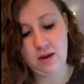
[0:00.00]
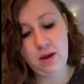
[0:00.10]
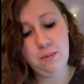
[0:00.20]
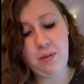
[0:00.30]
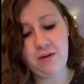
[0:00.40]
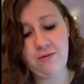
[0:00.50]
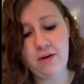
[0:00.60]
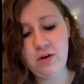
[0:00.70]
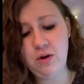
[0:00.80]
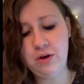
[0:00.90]
By 5
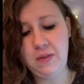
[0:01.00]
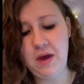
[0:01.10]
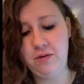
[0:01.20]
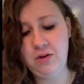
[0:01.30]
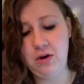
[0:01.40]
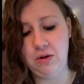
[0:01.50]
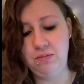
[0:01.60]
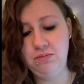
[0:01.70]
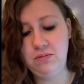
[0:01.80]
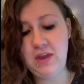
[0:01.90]
o'clock in the
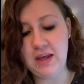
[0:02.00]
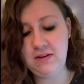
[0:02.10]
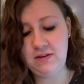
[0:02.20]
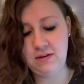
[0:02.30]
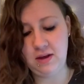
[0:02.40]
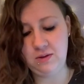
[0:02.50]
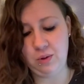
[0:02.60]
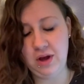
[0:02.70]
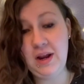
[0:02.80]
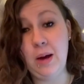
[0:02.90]
afternoon, this is what
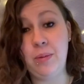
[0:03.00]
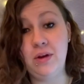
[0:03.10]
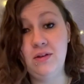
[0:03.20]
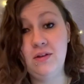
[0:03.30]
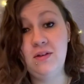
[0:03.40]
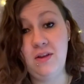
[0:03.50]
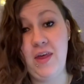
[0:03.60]
had happened to the